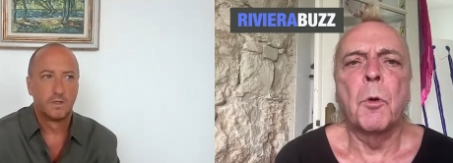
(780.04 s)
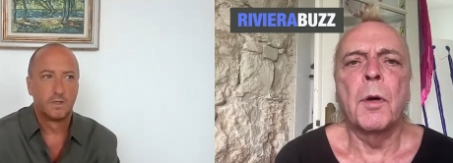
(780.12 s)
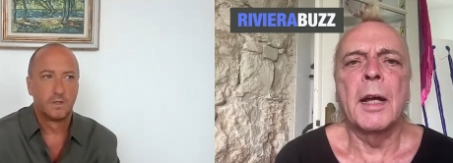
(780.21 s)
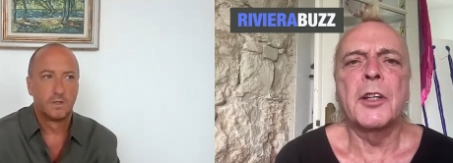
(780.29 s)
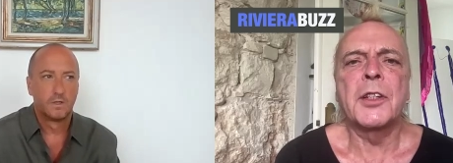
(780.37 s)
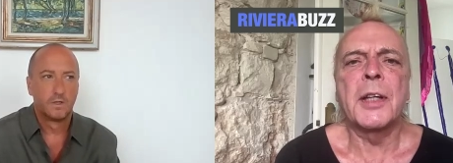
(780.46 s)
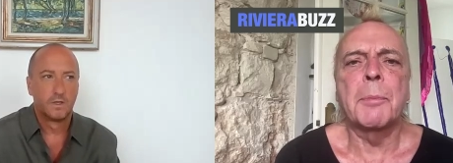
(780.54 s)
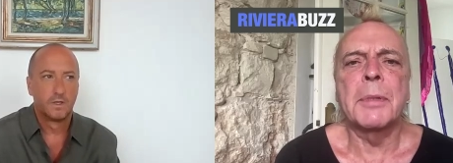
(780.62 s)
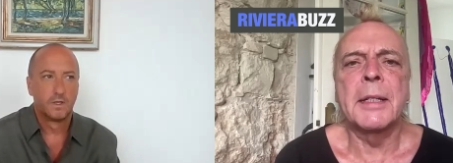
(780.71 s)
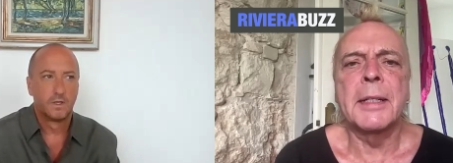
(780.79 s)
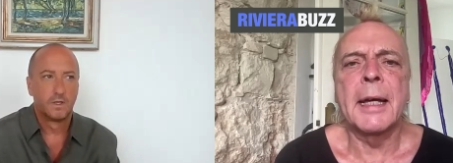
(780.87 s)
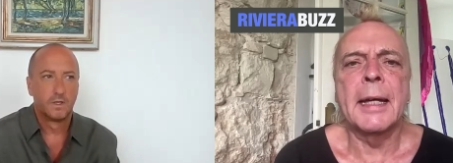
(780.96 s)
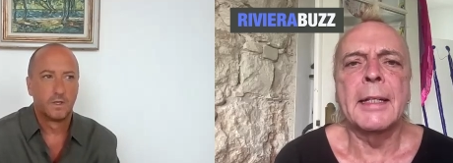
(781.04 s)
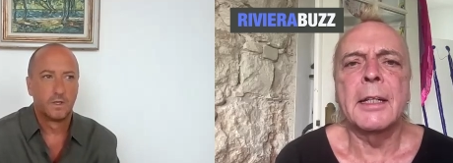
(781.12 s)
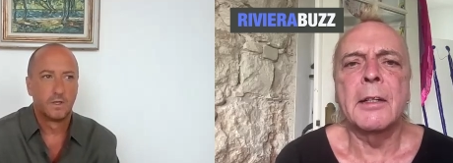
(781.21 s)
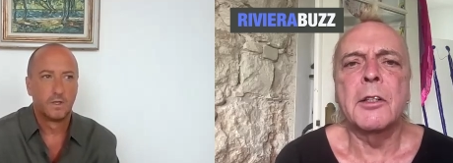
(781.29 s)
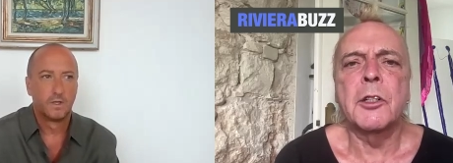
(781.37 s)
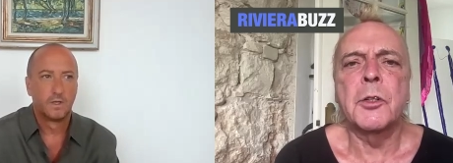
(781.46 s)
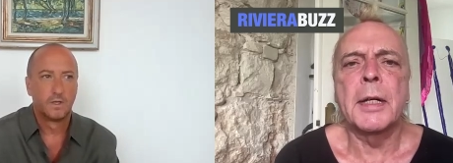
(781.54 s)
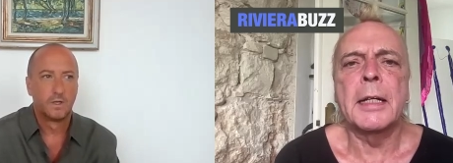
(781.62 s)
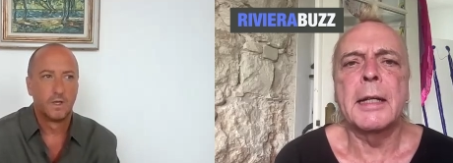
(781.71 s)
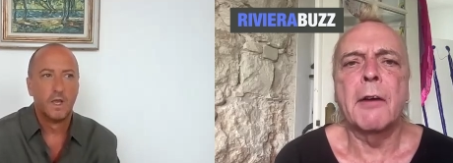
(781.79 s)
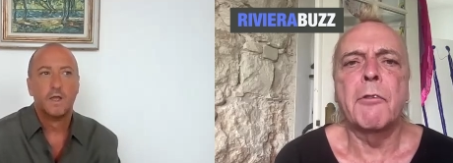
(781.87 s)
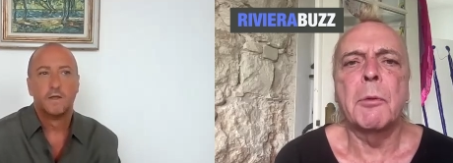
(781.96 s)
Speaker 1: more or less up to date and
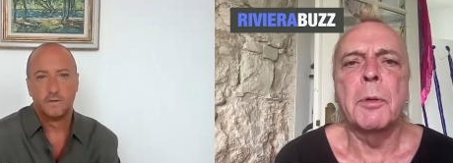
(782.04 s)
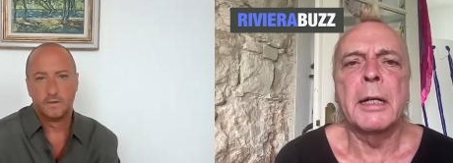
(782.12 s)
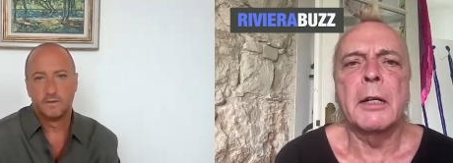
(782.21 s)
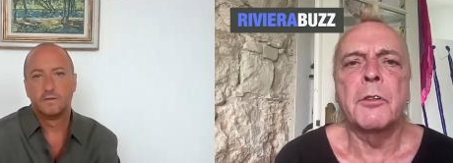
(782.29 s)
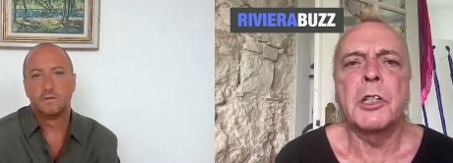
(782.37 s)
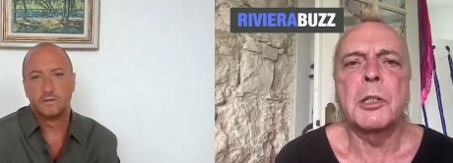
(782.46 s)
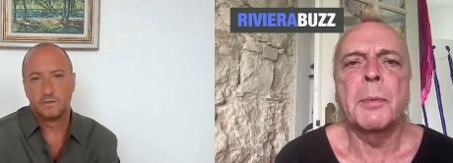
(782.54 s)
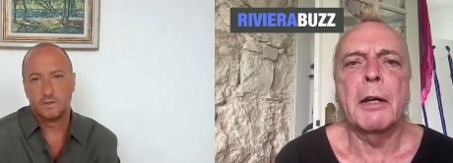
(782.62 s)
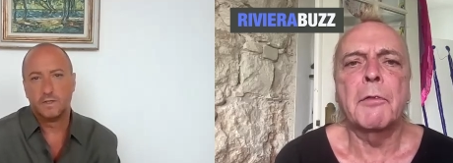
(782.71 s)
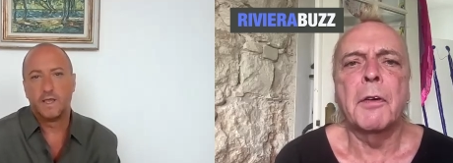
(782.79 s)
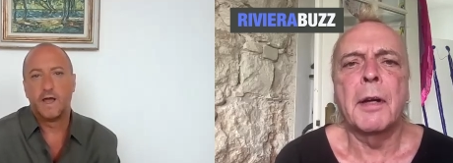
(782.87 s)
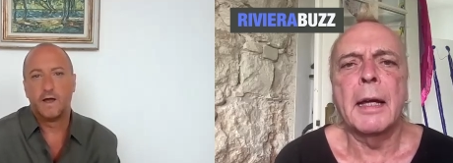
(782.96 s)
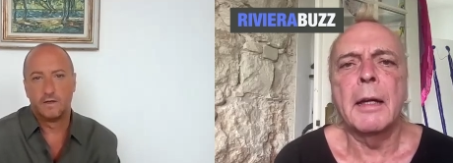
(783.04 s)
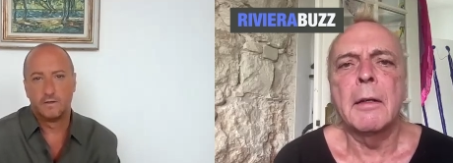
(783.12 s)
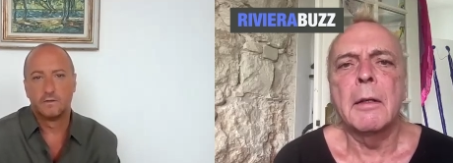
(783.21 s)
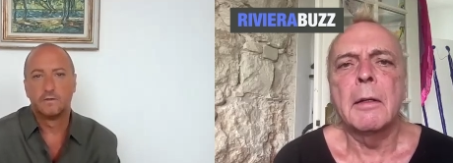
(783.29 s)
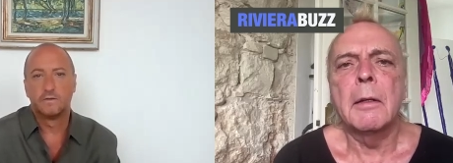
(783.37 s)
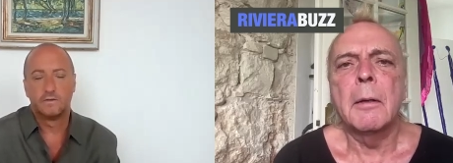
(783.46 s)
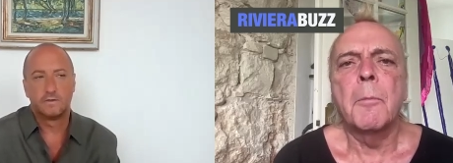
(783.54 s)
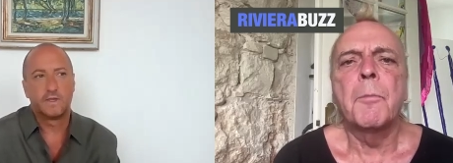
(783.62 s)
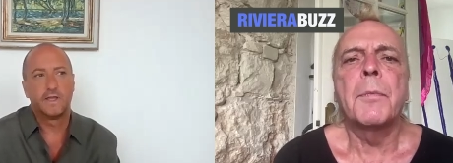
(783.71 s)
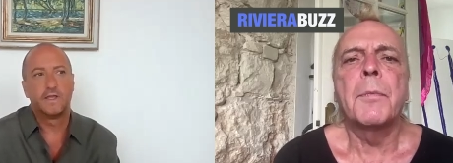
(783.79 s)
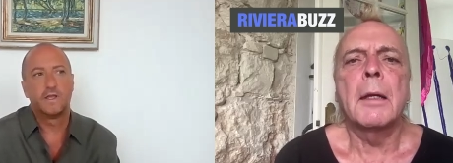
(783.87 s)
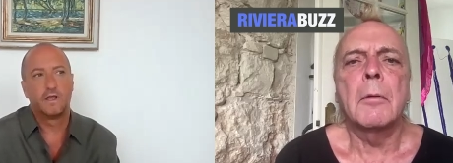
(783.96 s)
treat everybody respectfully. Yeah,
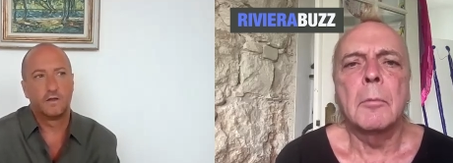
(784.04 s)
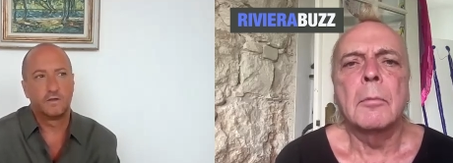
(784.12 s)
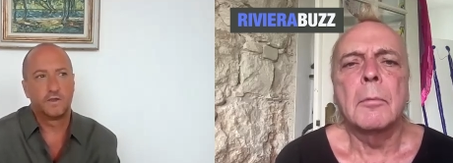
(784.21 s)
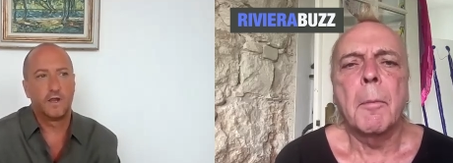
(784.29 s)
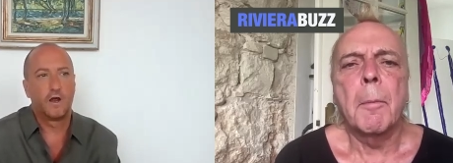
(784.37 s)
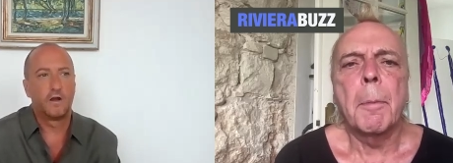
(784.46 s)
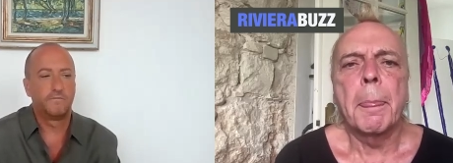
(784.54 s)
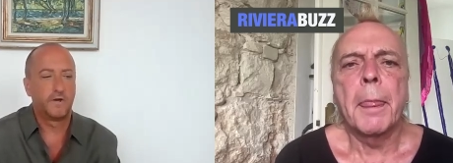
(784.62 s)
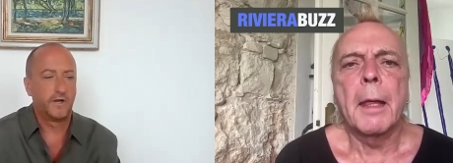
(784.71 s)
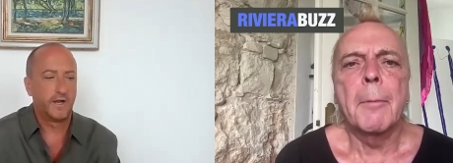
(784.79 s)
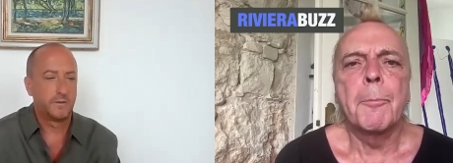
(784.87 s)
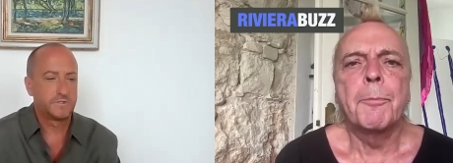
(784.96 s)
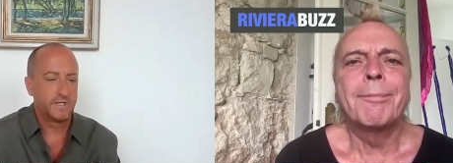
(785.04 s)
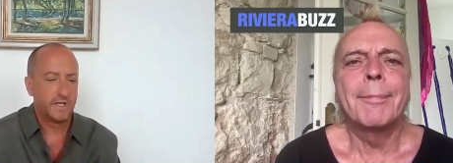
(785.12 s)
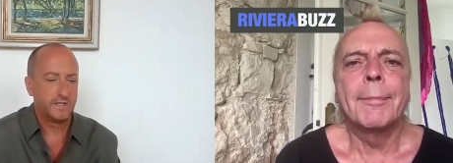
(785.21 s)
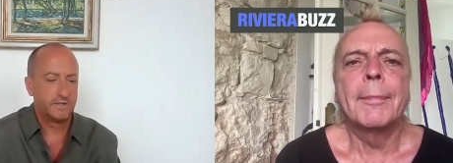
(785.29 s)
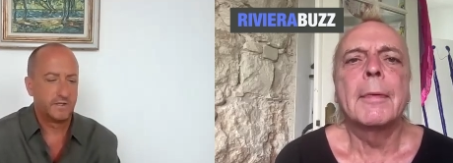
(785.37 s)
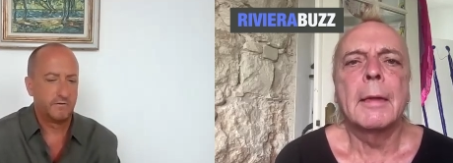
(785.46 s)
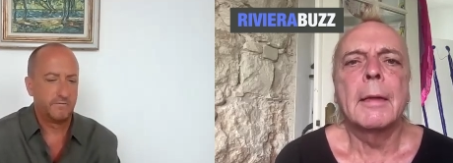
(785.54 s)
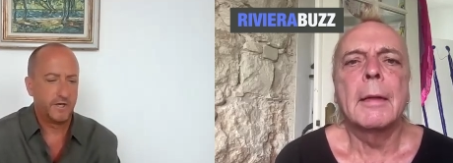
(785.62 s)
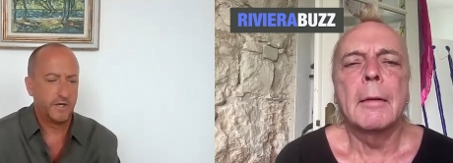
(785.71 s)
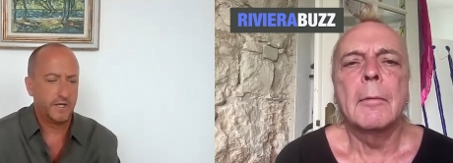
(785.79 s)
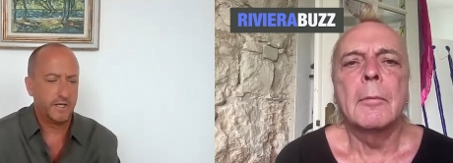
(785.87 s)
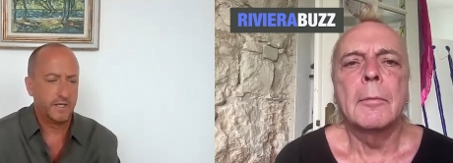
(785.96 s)
Speaker 2: they they are very up to date. They're
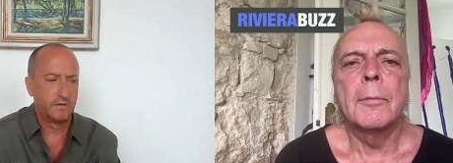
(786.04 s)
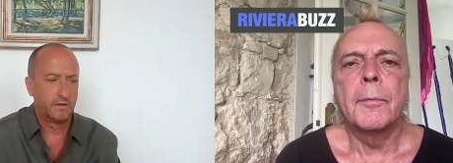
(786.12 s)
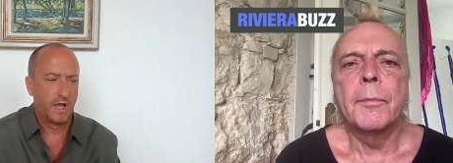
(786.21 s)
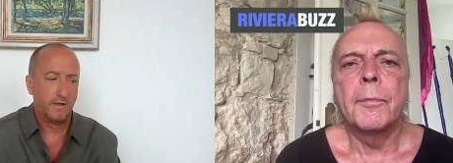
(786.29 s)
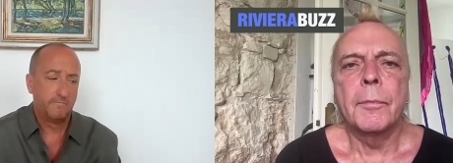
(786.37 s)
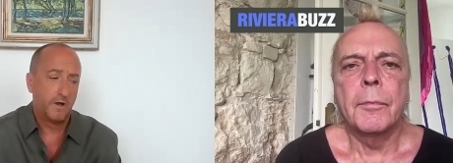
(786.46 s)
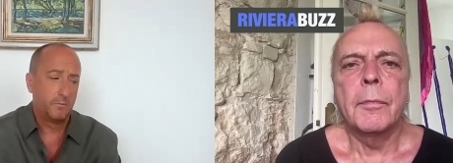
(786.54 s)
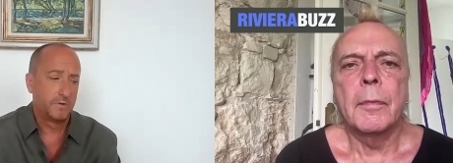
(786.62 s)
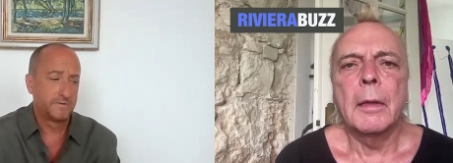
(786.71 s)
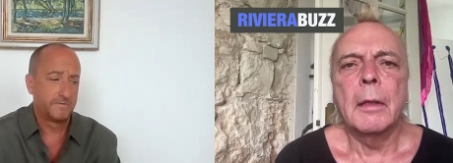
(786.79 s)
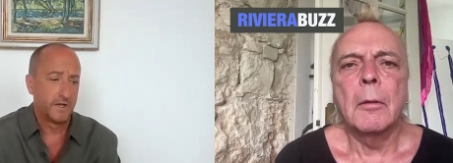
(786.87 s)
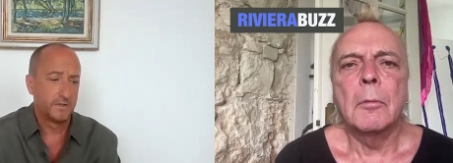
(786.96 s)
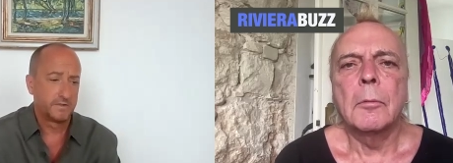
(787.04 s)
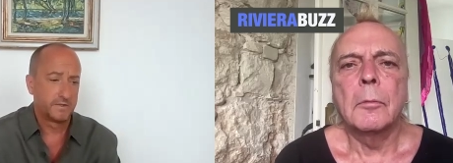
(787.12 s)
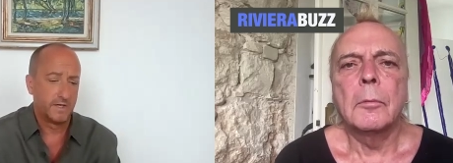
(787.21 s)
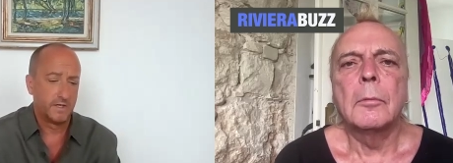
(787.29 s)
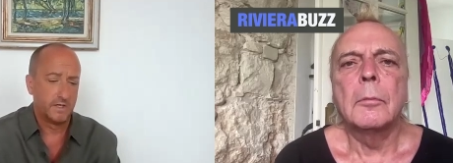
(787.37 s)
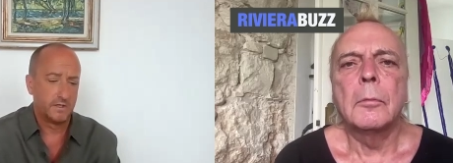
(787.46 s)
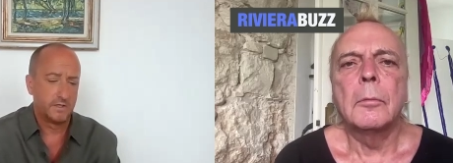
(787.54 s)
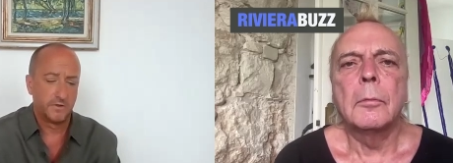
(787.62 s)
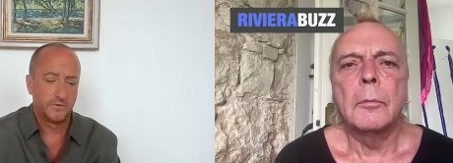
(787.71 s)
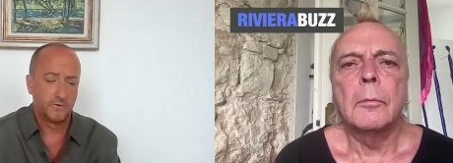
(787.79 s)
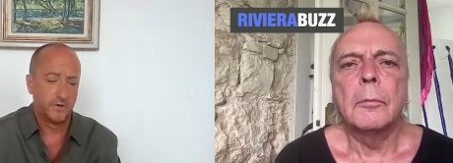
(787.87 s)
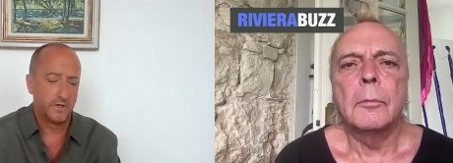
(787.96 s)
very. I've always found the
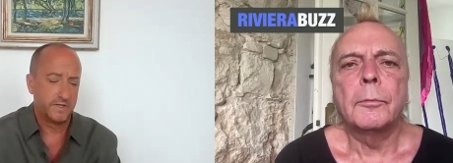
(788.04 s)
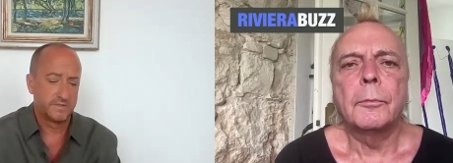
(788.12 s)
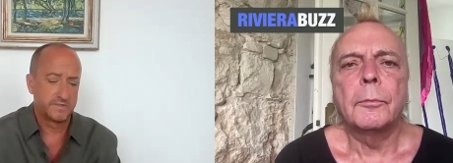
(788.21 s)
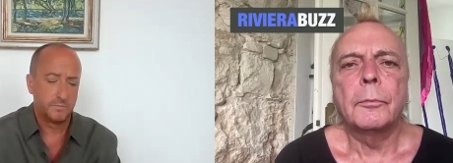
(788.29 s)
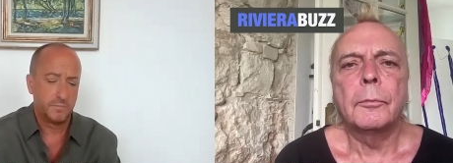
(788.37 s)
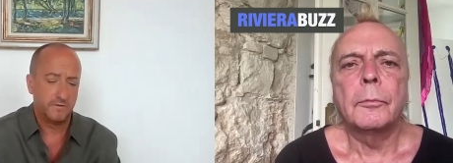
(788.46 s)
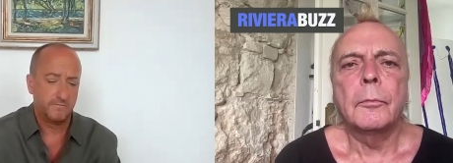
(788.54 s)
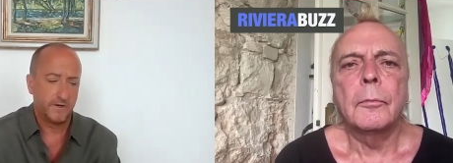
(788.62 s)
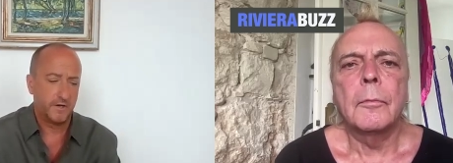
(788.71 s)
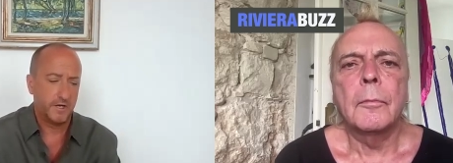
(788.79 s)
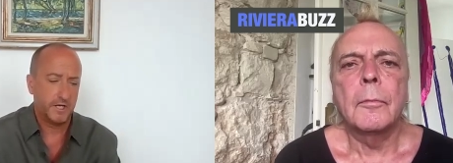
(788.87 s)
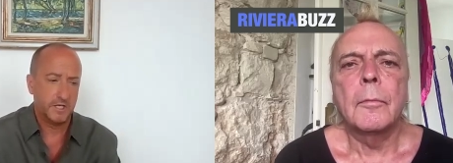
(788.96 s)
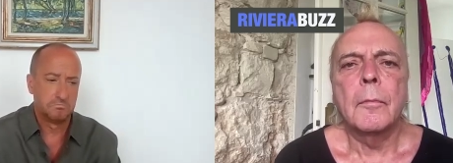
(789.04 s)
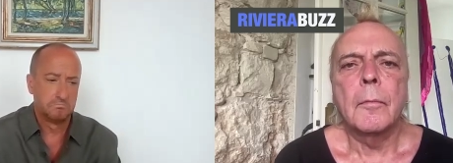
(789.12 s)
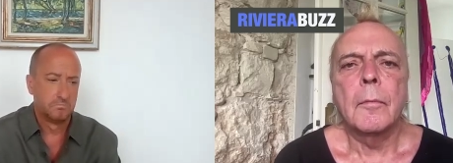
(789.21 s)
authorities to be very,